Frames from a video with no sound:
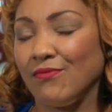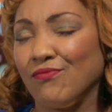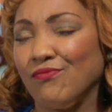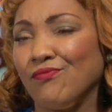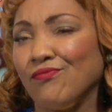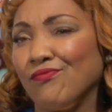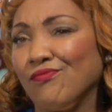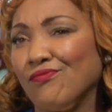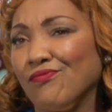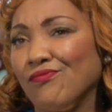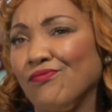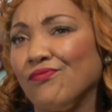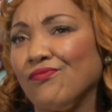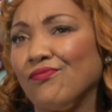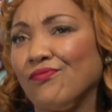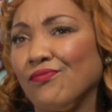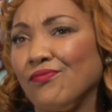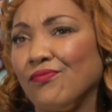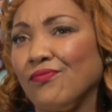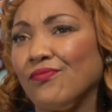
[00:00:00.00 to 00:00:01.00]

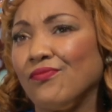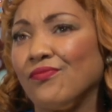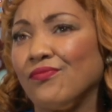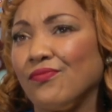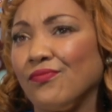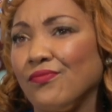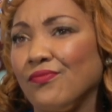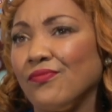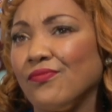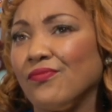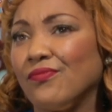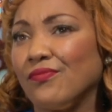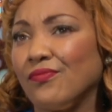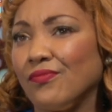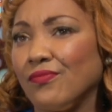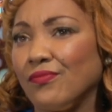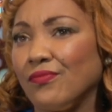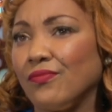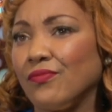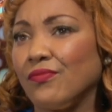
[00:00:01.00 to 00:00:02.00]

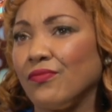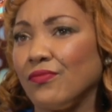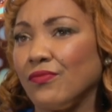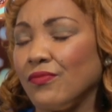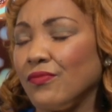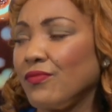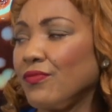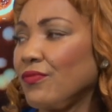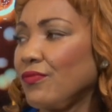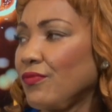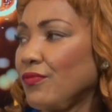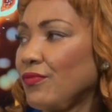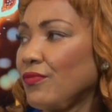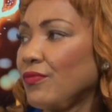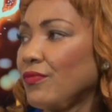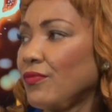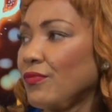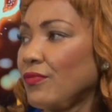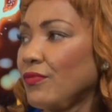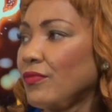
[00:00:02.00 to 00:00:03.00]

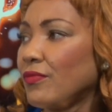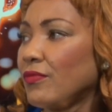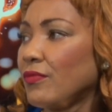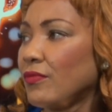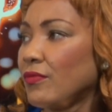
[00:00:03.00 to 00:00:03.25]
(silent)